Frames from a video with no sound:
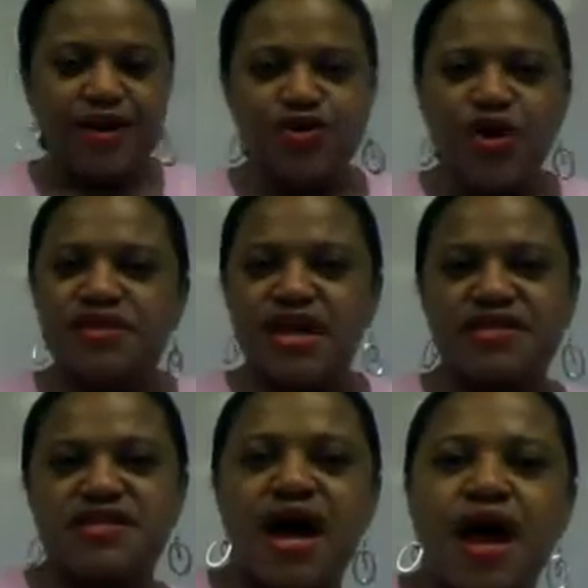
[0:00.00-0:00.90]
And during
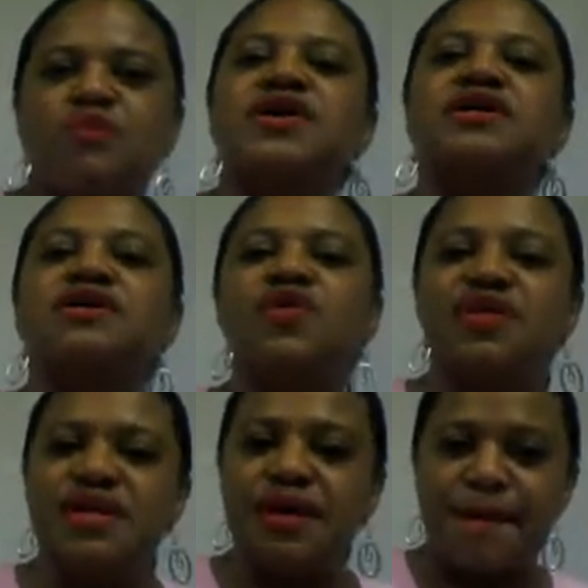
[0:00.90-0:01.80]
that time, we can
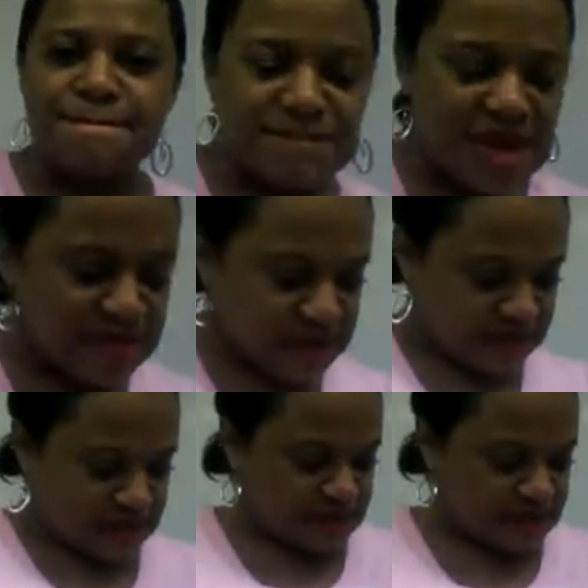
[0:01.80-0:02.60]
only mimic